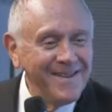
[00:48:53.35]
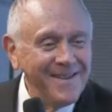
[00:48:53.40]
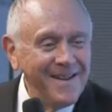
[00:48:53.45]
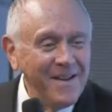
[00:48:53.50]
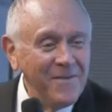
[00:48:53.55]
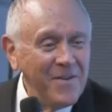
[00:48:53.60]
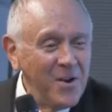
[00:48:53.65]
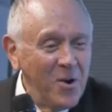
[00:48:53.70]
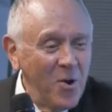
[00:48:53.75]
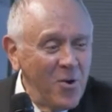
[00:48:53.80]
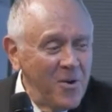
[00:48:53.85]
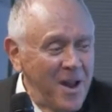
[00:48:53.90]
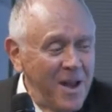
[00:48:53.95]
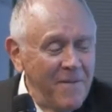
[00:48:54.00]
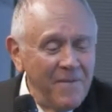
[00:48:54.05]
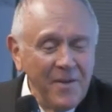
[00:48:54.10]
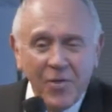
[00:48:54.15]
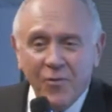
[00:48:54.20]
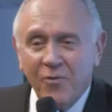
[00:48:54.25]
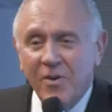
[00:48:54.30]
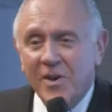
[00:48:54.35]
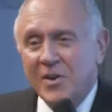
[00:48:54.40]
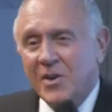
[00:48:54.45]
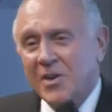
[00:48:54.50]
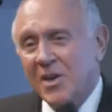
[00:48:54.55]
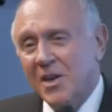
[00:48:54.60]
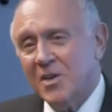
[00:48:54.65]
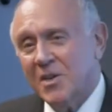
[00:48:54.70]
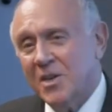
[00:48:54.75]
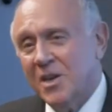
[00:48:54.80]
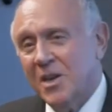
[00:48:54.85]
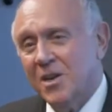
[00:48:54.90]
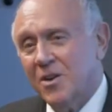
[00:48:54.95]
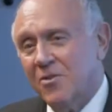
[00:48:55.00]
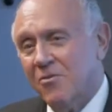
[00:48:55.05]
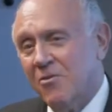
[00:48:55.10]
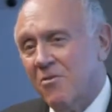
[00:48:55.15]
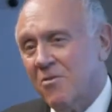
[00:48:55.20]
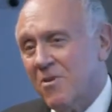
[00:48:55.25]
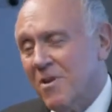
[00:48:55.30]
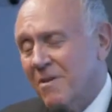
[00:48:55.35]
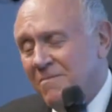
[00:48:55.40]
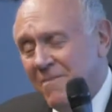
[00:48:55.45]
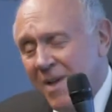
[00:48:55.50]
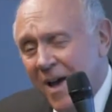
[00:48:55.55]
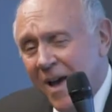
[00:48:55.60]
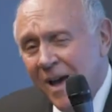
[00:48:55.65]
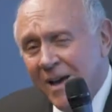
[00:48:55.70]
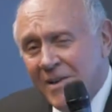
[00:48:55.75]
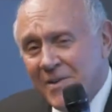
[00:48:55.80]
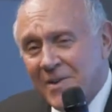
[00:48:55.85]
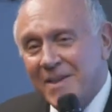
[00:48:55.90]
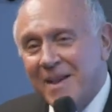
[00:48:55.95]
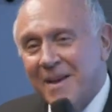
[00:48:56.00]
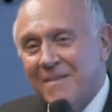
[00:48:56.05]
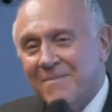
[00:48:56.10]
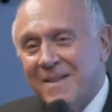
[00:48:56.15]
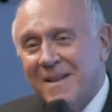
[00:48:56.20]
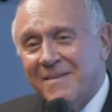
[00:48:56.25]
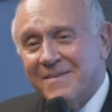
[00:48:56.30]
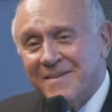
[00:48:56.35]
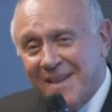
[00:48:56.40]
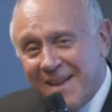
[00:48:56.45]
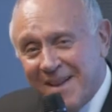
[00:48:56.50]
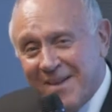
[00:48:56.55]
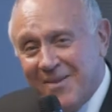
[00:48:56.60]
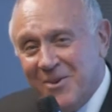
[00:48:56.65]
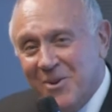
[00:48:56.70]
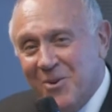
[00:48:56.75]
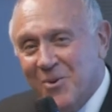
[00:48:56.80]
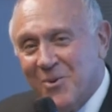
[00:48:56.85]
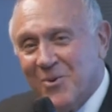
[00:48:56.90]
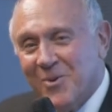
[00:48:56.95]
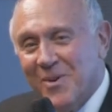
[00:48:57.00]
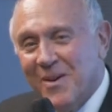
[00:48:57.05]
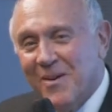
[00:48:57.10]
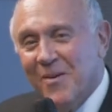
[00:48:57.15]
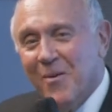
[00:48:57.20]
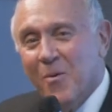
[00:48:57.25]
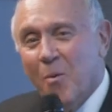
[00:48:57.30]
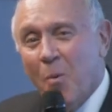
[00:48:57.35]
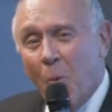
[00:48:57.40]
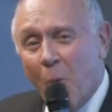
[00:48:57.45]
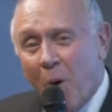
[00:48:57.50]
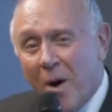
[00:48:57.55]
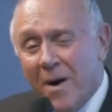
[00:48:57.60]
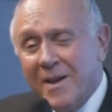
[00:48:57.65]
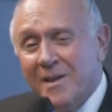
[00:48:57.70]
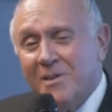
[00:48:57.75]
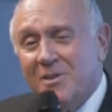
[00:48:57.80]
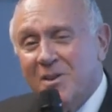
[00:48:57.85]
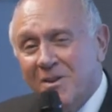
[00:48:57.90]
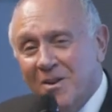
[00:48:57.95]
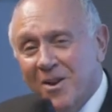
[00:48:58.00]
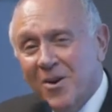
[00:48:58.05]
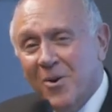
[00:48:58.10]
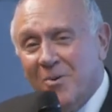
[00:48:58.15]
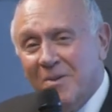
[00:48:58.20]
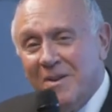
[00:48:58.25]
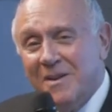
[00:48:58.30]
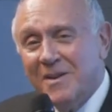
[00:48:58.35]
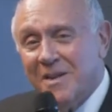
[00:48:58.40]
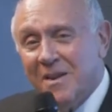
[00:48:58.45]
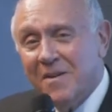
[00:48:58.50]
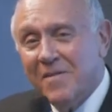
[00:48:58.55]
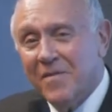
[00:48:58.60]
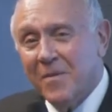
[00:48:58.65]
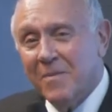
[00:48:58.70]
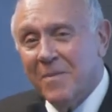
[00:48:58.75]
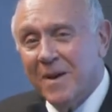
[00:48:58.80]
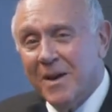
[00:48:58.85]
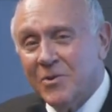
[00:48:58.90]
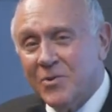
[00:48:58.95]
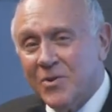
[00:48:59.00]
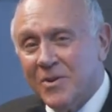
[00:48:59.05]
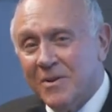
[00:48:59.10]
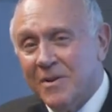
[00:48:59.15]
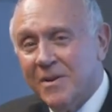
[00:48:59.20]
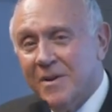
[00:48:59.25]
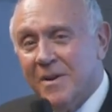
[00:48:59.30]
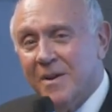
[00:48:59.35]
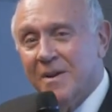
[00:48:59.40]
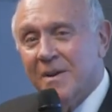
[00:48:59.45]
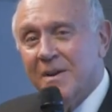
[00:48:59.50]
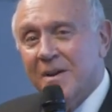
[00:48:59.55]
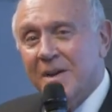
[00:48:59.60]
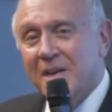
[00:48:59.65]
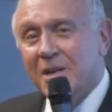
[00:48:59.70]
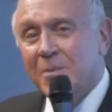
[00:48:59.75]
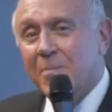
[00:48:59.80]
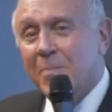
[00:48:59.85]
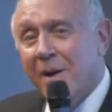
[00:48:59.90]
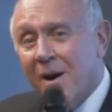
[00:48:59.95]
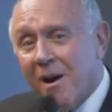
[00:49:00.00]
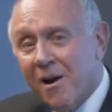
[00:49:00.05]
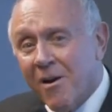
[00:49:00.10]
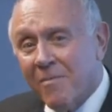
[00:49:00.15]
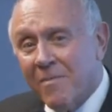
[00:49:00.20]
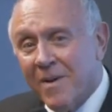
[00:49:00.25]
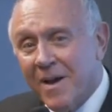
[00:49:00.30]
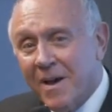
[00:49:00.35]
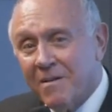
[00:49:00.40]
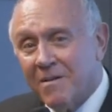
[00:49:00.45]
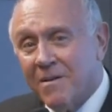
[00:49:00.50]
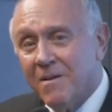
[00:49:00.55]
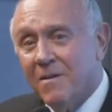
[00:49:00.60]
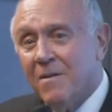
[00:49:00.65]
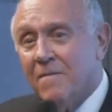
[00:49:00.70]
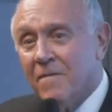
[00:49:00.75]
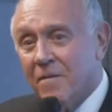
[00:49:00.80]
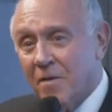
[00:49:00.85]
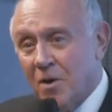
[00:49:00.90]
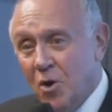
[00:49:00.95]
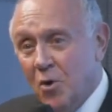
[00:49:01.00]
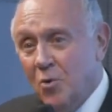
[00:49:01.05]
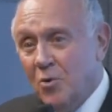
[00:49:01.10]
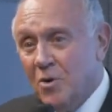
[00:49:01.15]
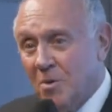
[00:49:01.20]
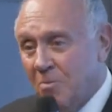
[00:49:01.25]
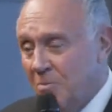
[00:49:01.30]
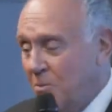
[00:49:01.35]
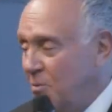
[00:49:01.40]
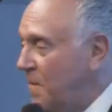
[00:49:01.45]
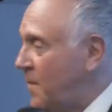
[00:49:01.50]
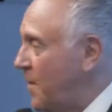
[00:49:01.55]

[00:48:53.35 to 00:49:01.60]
If you don't have a 360 in your own, ask them. They'll tell you. Wanting to know this information is paramount for you to move